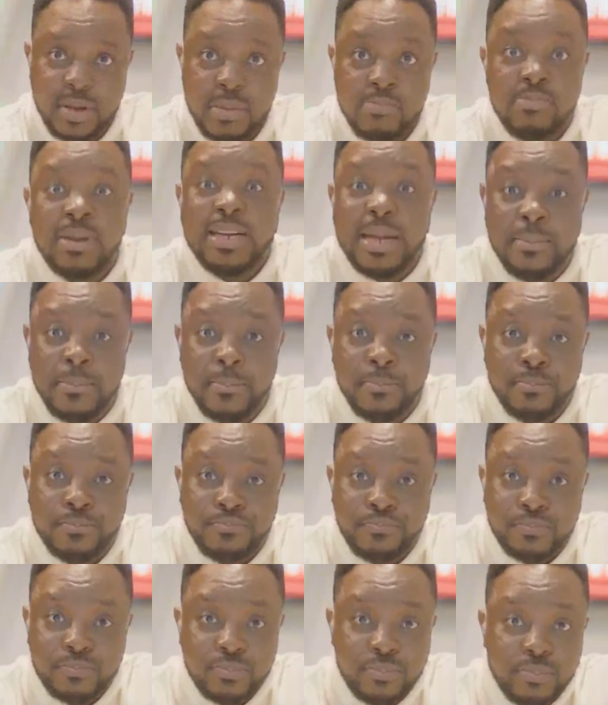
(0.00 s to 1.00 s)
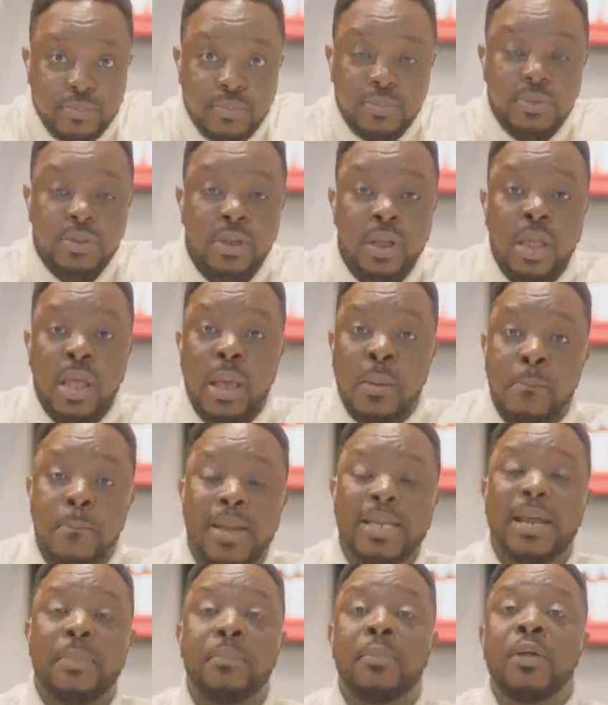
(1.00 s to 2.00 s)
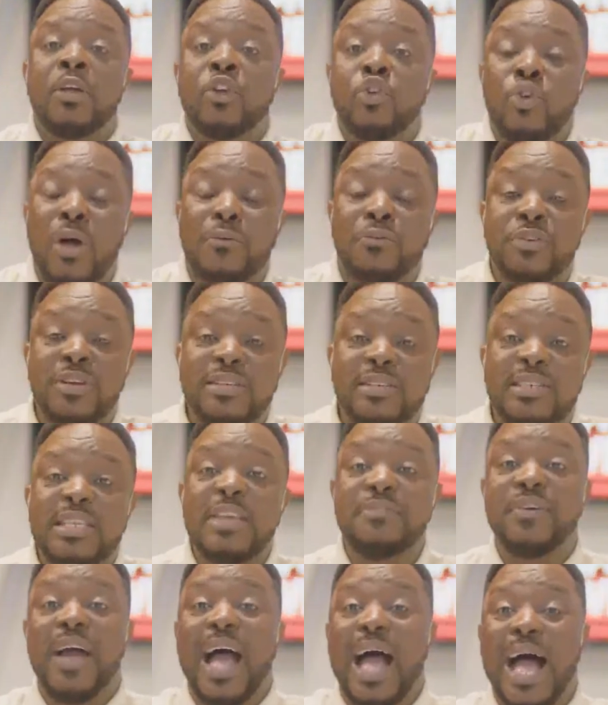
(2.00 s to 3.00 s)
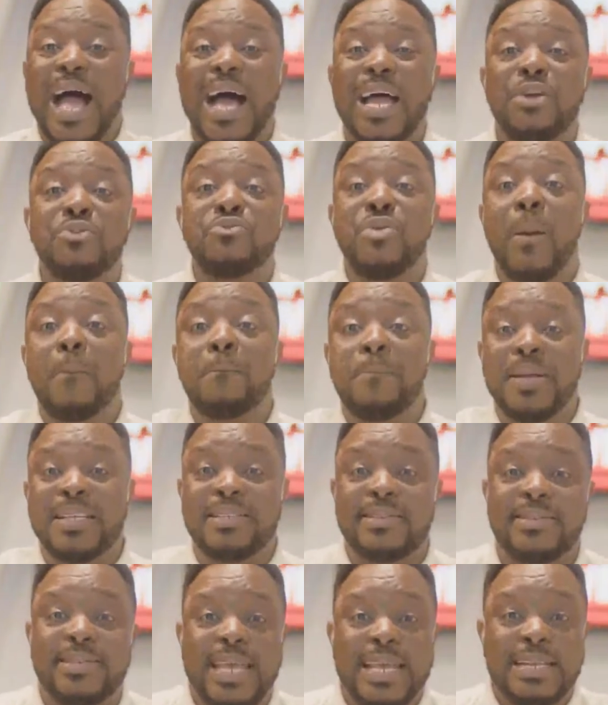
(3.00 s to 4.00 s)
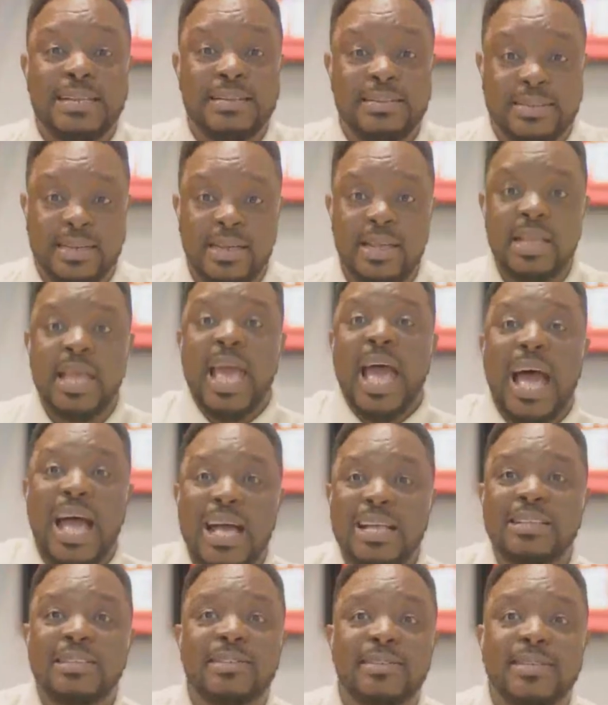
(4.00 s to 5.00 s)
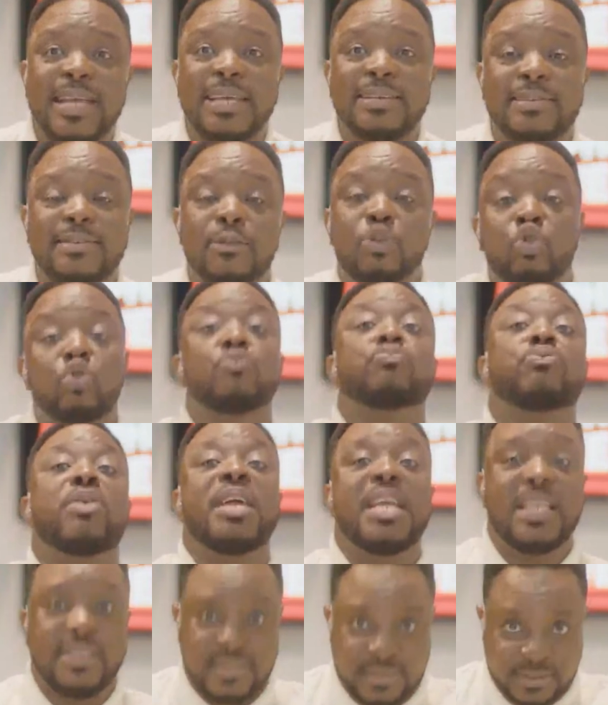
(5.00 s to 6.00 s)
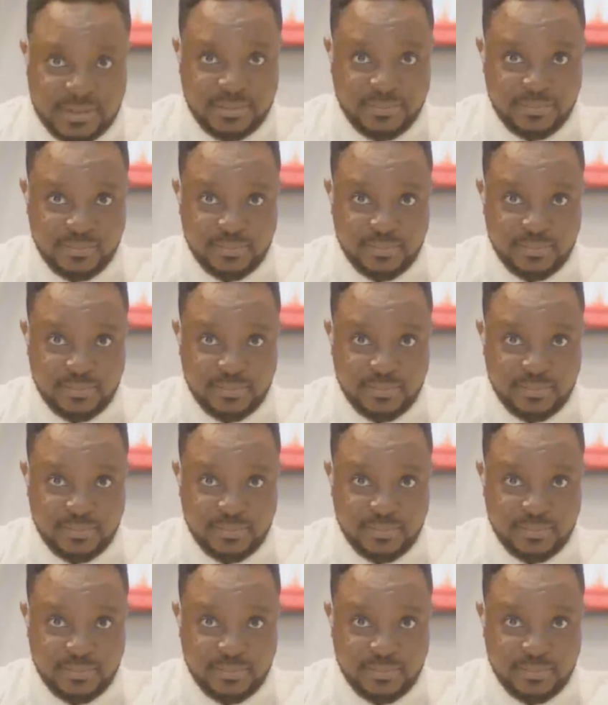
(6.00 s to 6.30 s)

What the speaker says: Madam, madam, you have received 100% answers to prayers.